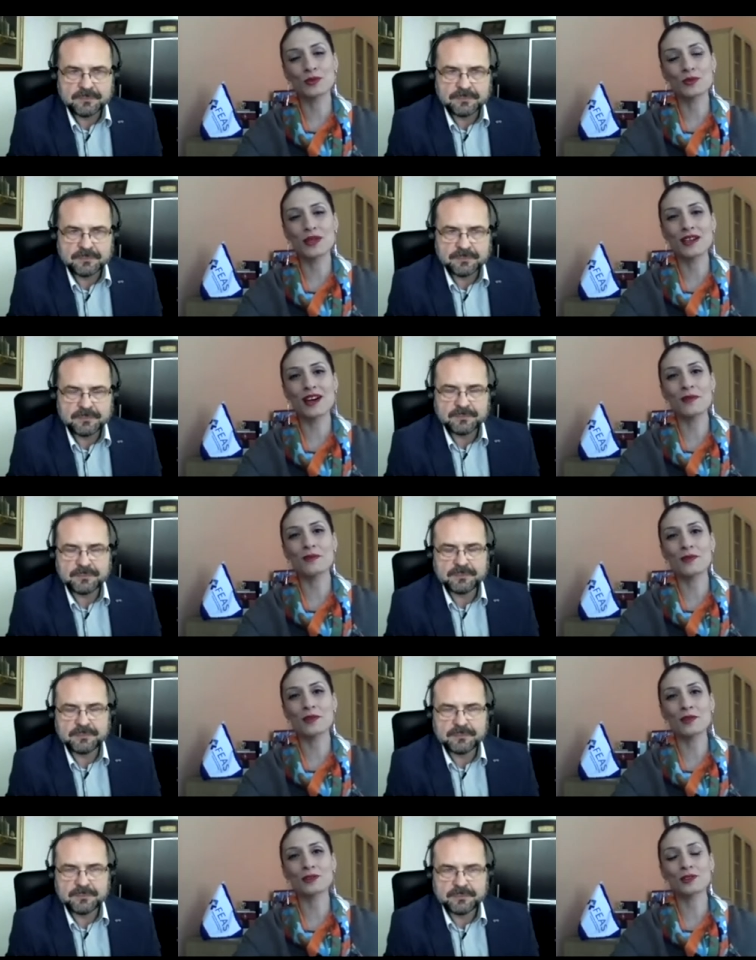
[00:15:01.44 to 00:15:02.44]
Speaker 1: to
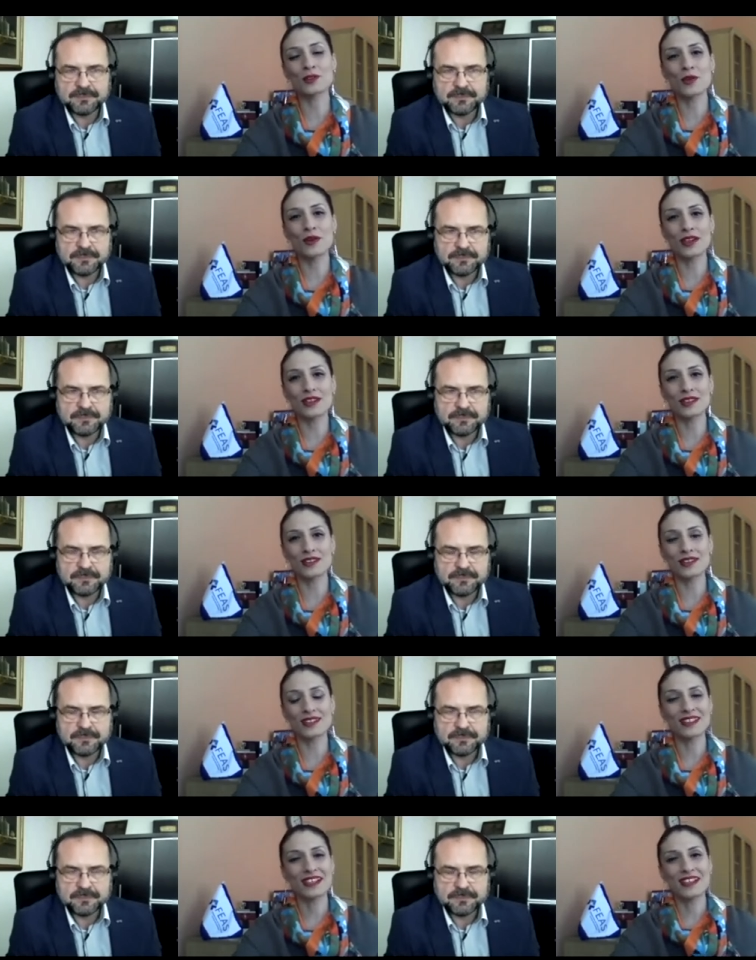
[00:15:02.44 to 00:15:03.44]
become also a
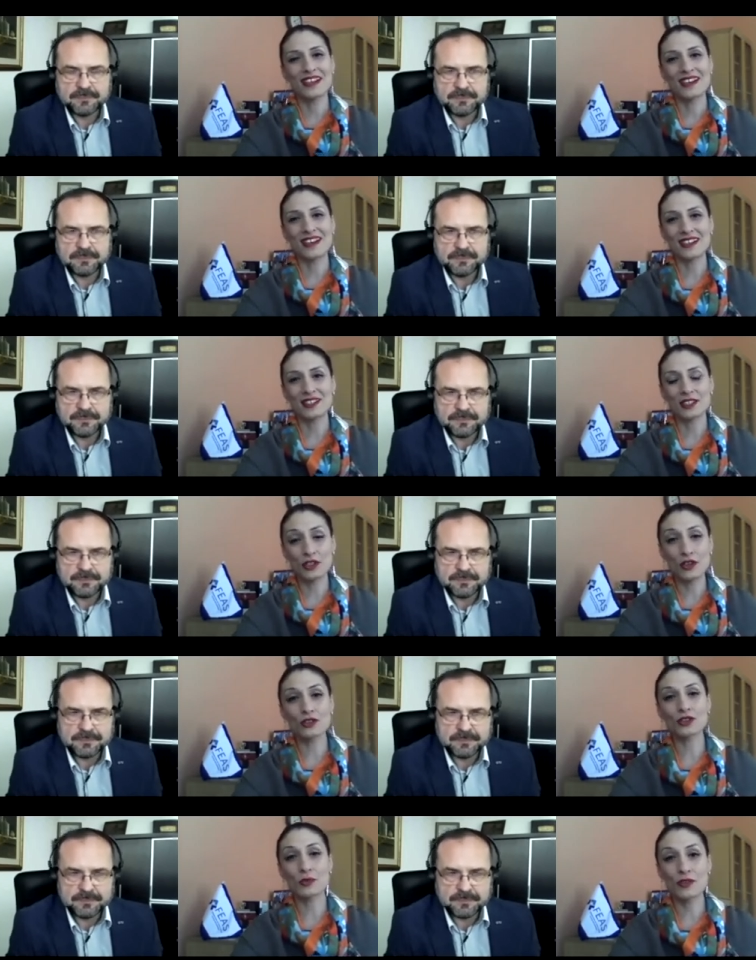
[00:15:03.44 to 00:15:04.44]
uh,
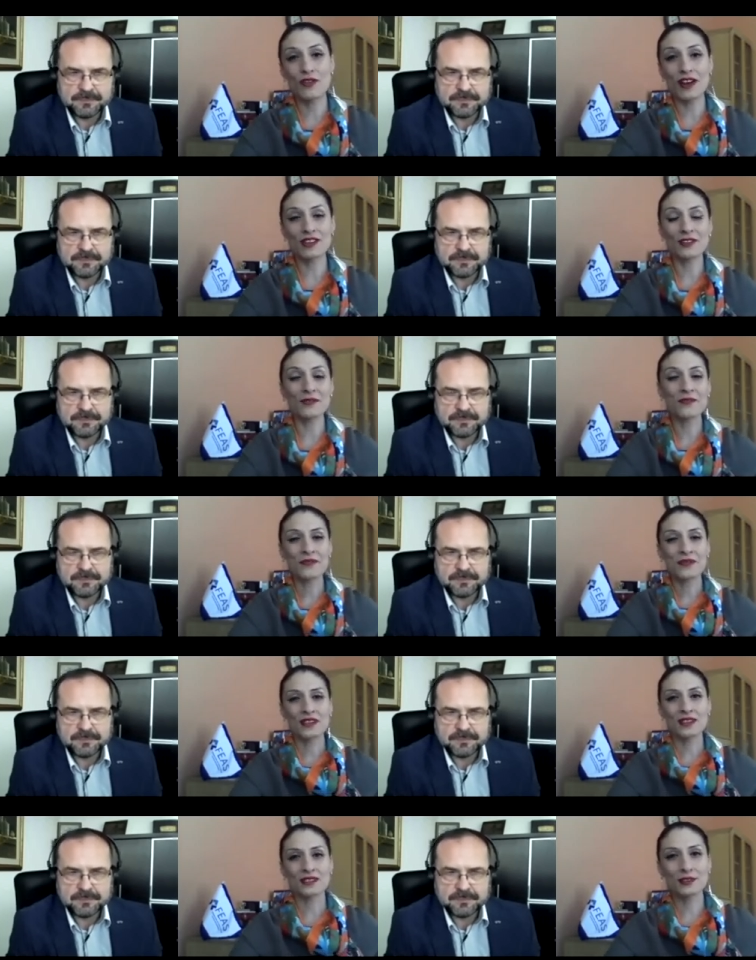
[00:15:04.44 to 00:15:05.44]
technology provider
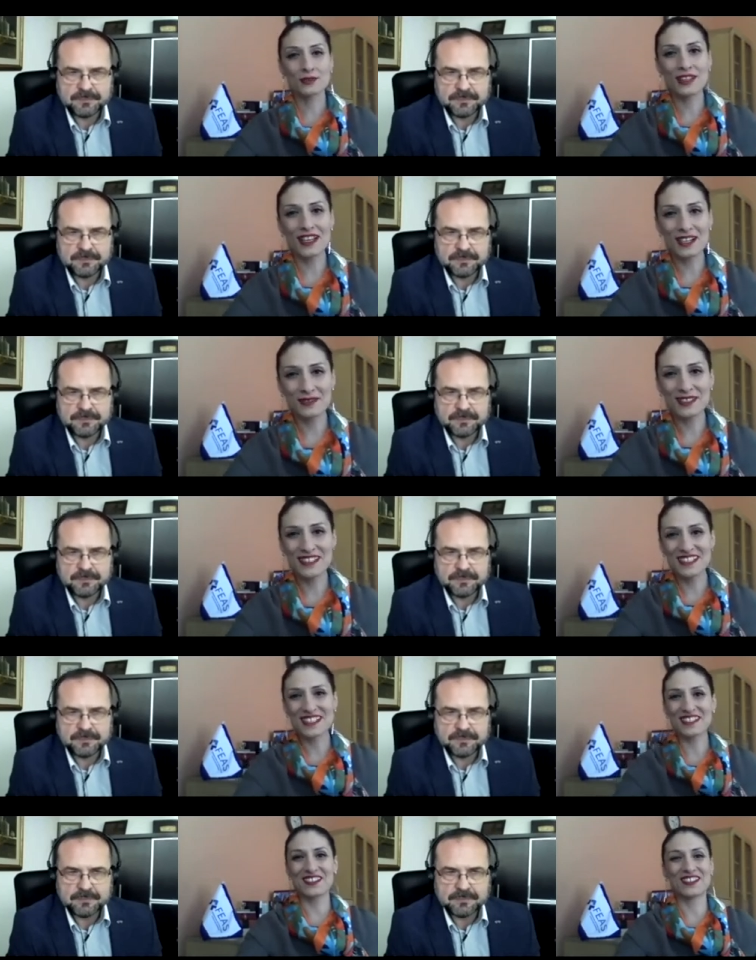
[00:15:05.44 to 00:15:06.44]
good luck with
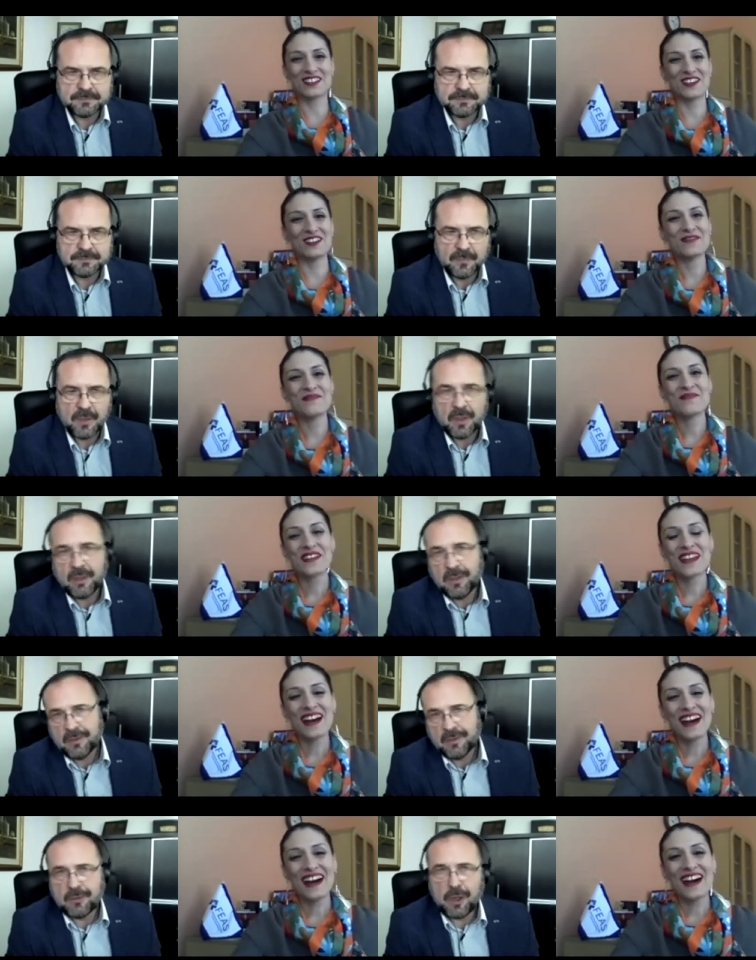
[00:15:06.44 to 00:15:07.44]
this also
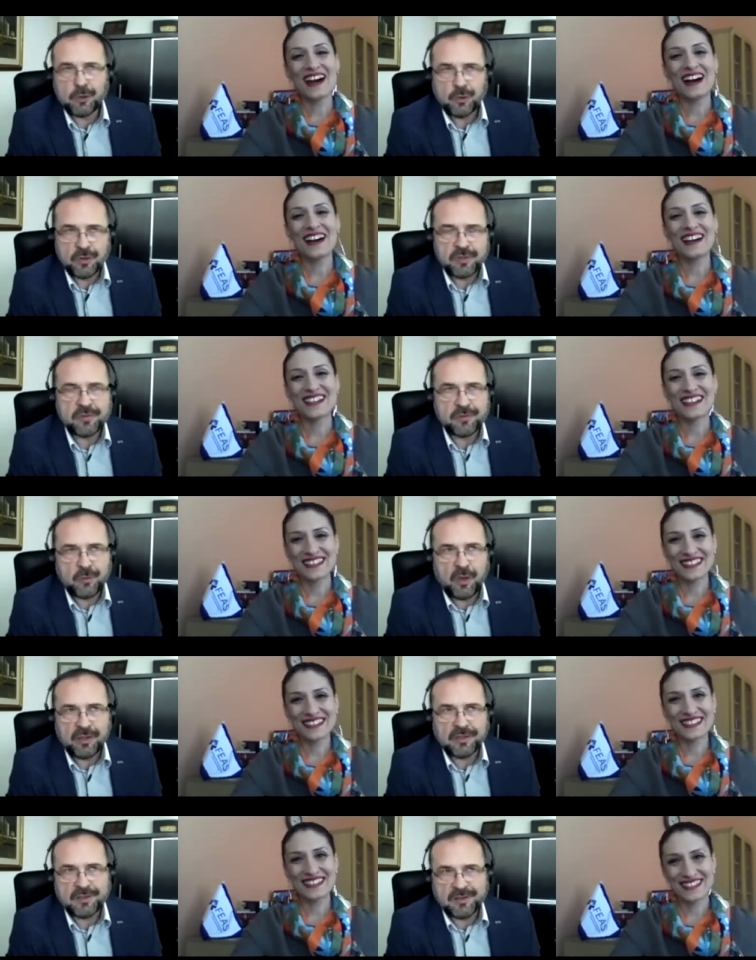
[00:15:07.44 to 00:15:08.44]
Speaker 2: thank you it's
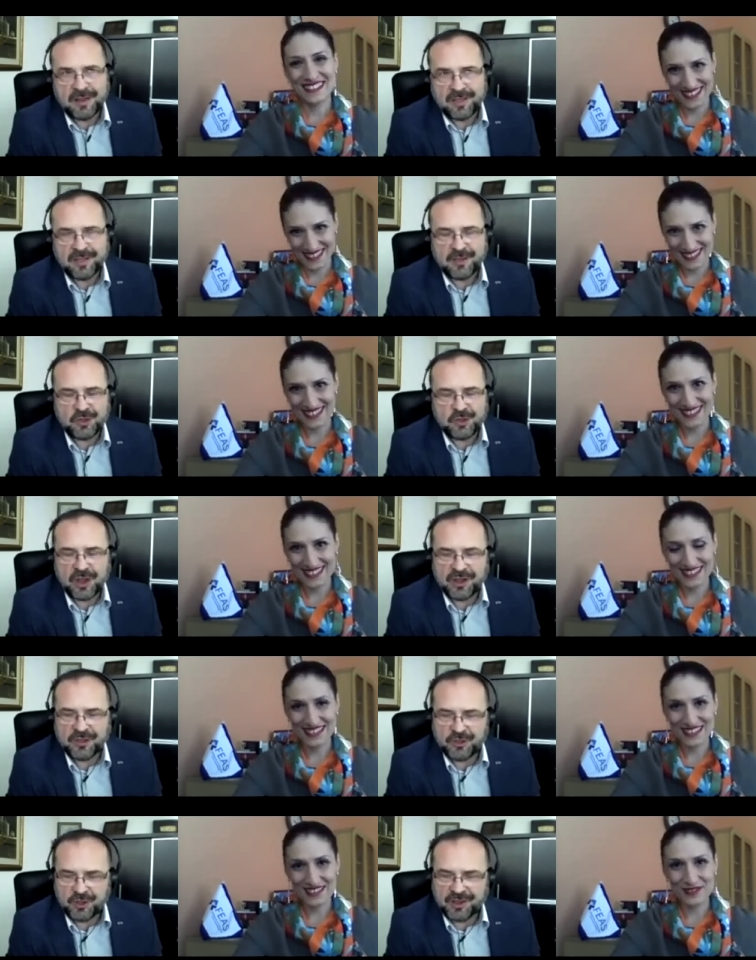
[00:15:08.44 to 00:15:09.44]
quite let's say
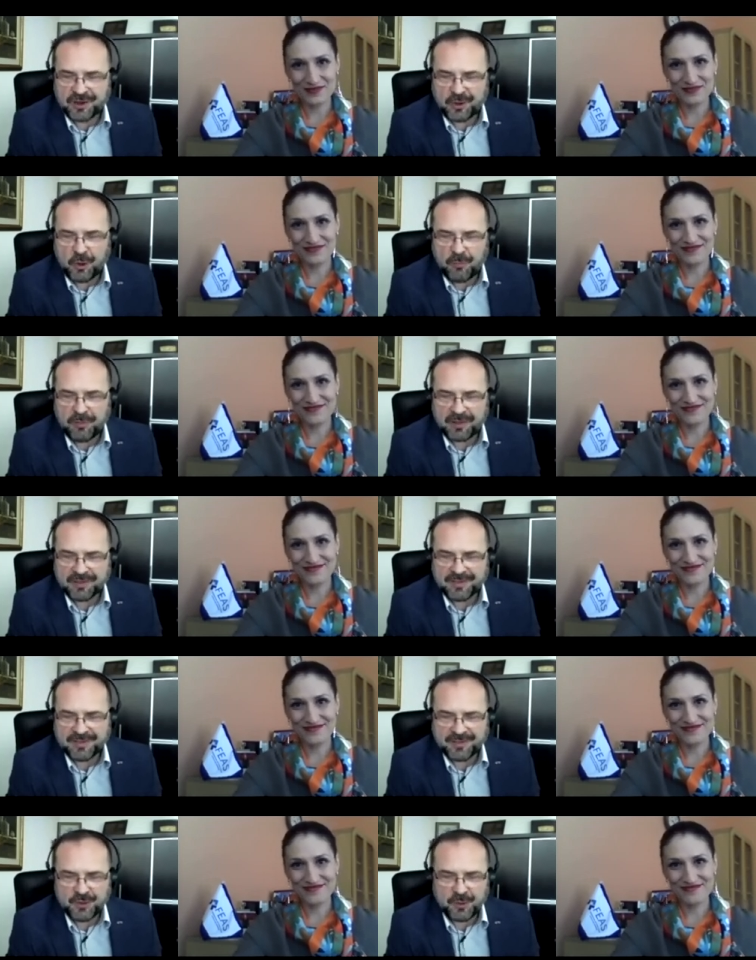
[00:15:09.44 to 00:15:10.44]
challenging and complex
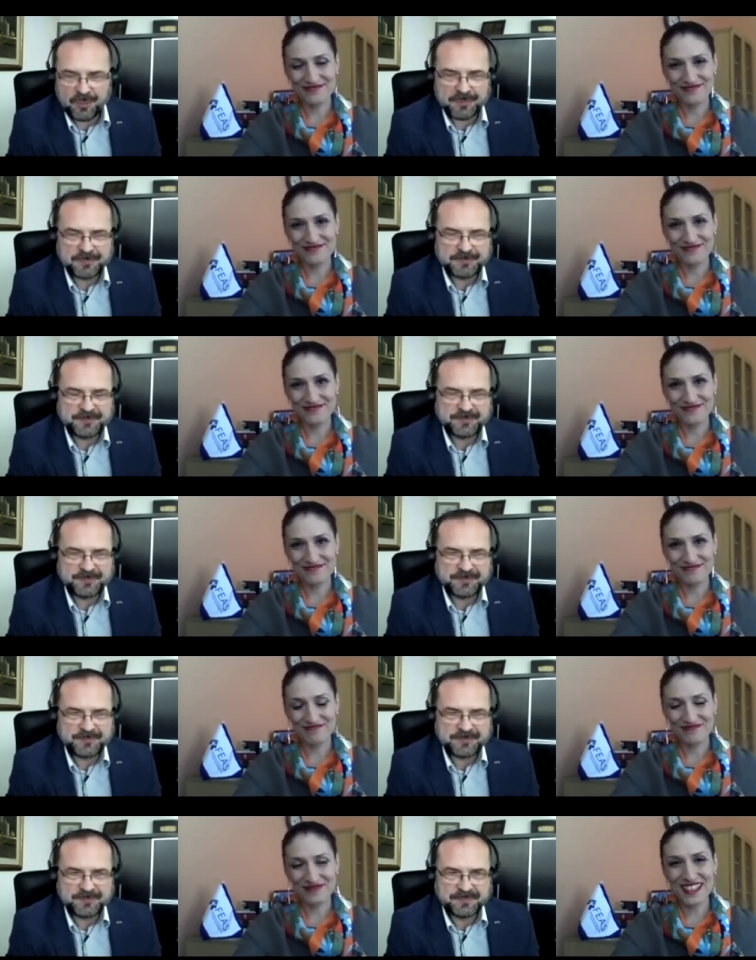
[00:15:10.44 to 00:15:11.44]
job
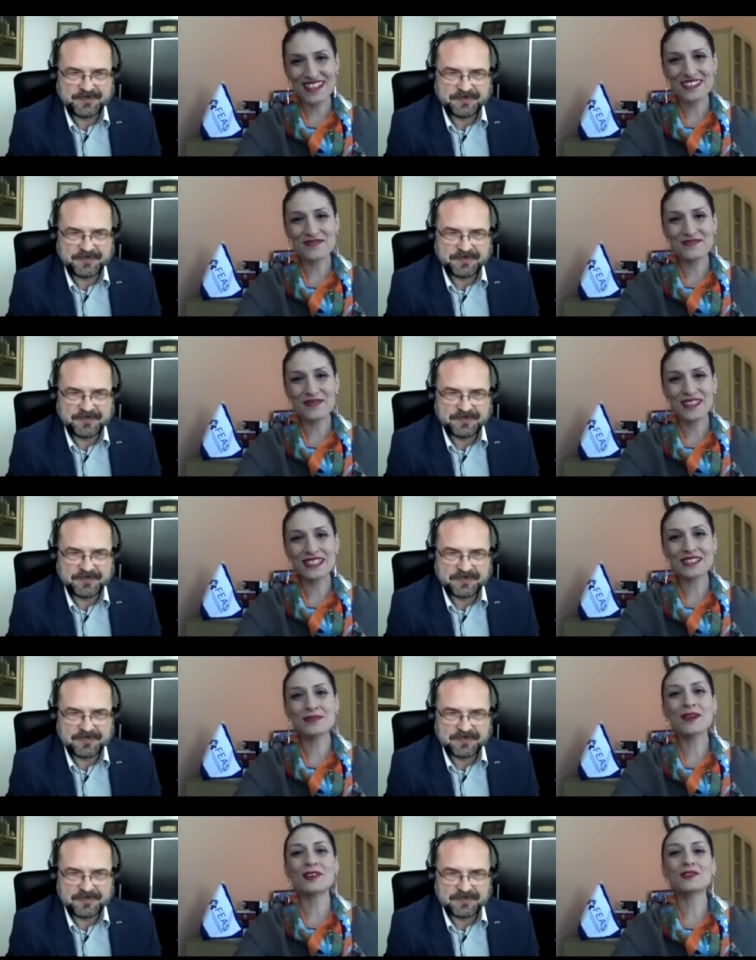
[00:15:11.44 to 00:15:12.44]
Speaker 1: yeah
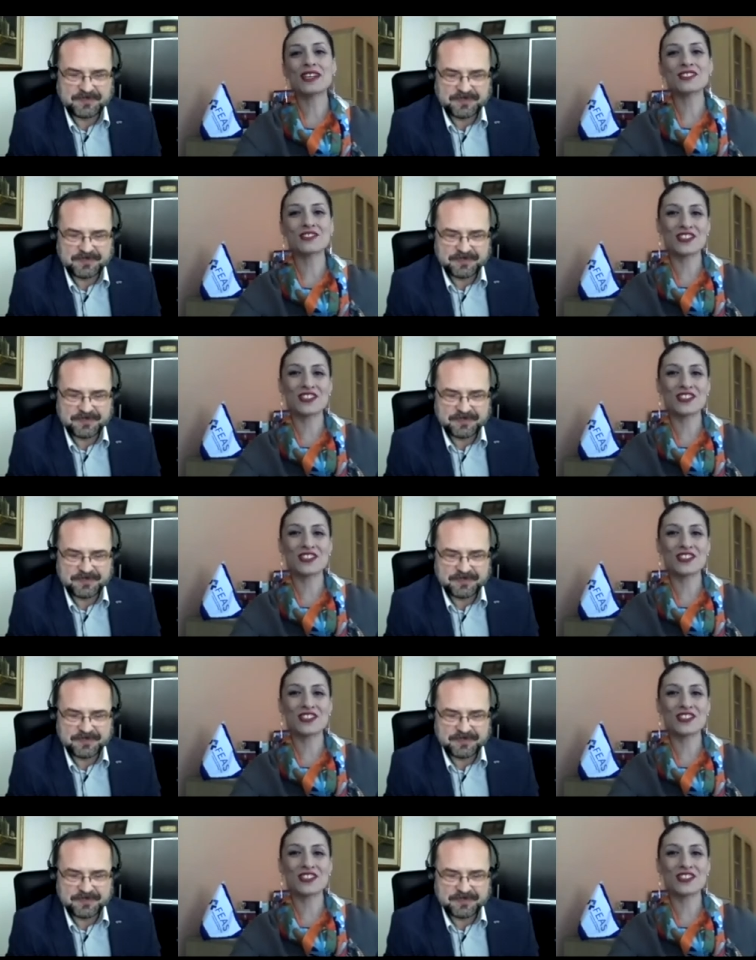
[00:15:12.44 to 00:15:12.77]
and about other